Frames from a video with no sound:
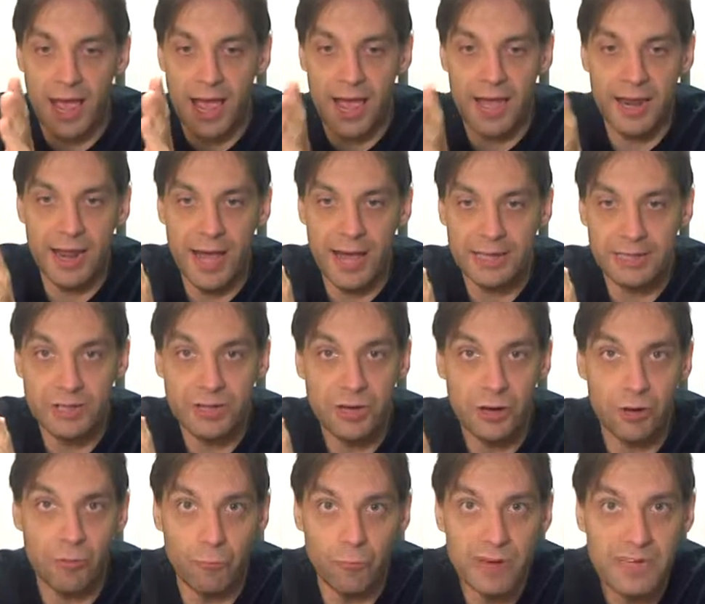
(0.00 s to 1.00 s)
and I took
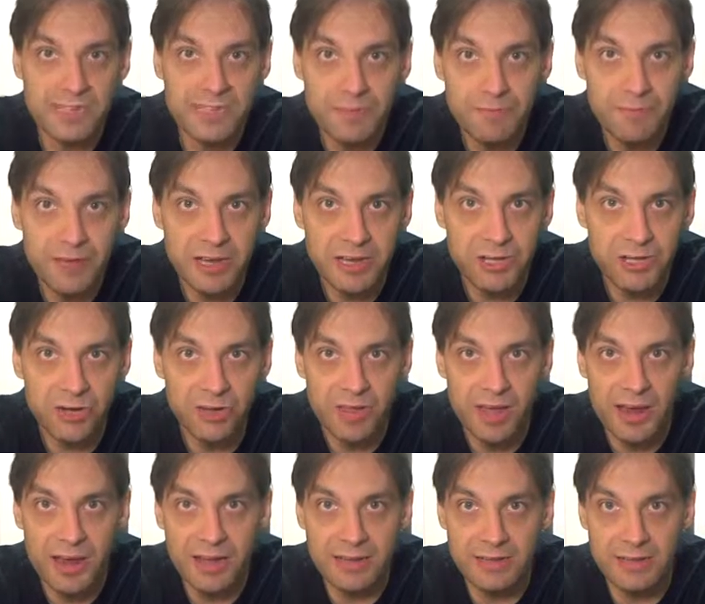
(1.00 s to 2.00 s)
a recent picture
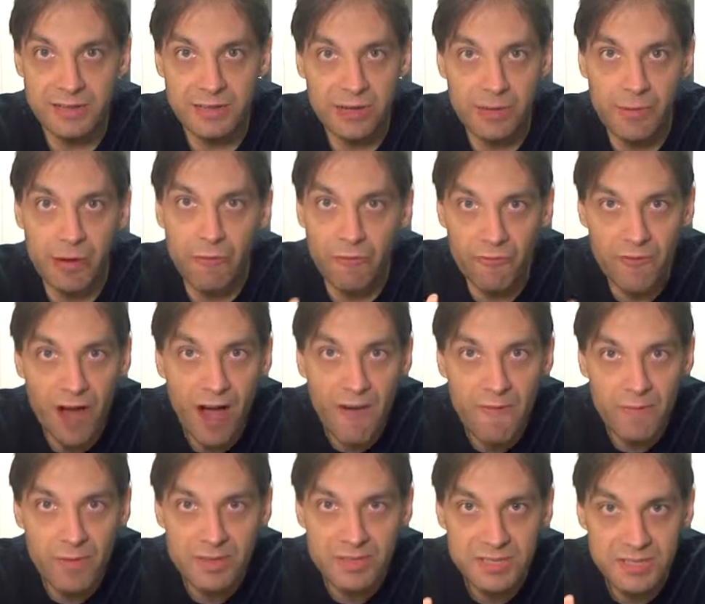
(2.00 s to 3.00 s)
that I took about
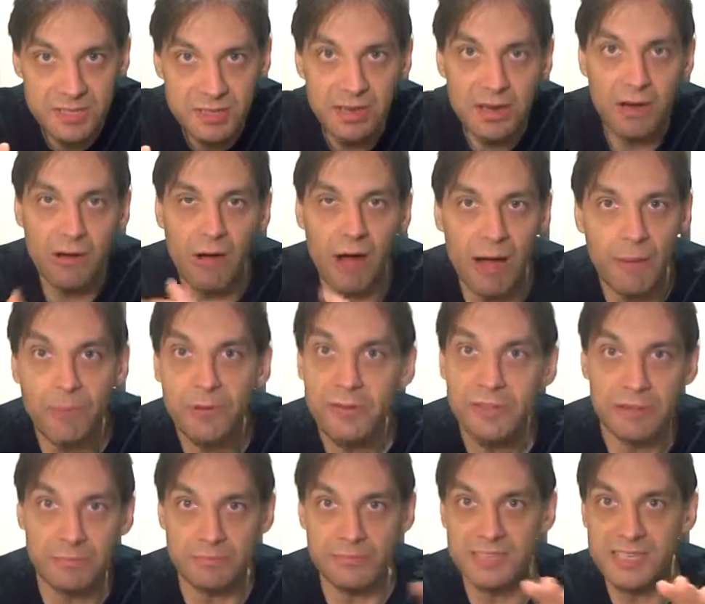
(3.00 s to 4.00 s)
five months ago. I put
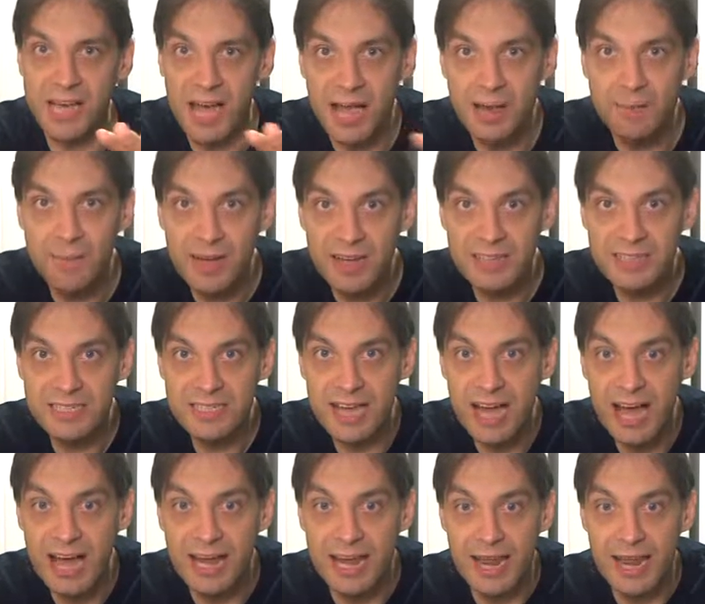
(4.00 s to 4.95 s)
them side by side.